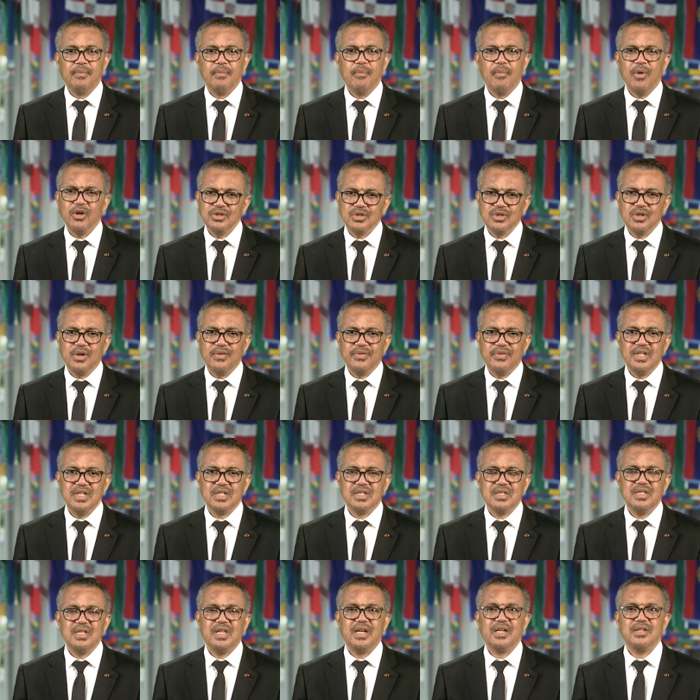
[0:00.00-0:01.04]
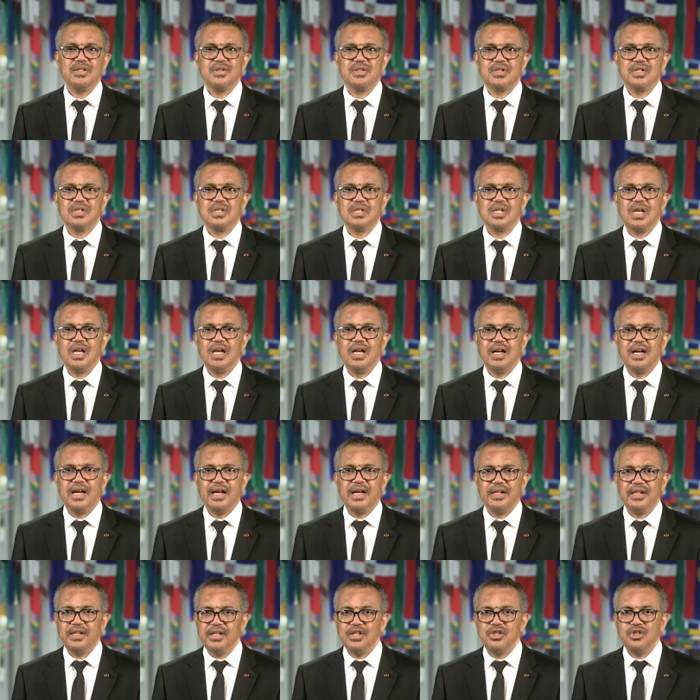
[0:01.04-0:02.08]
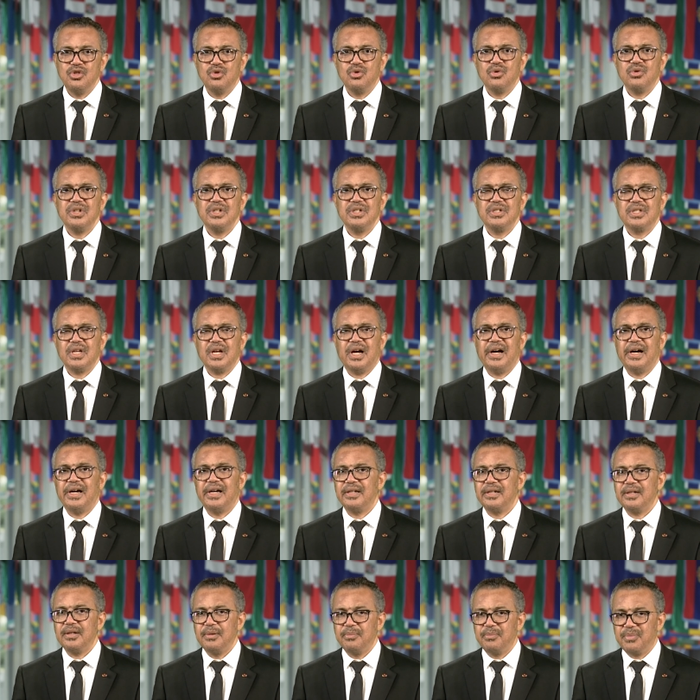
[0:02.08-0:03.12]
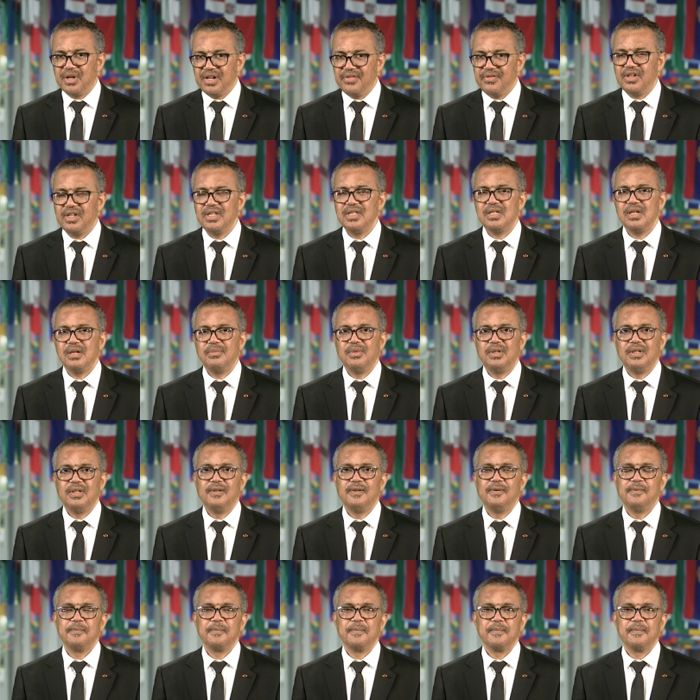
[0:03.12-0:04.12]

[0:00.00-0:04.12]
Most of these deaths and injuries are preventable.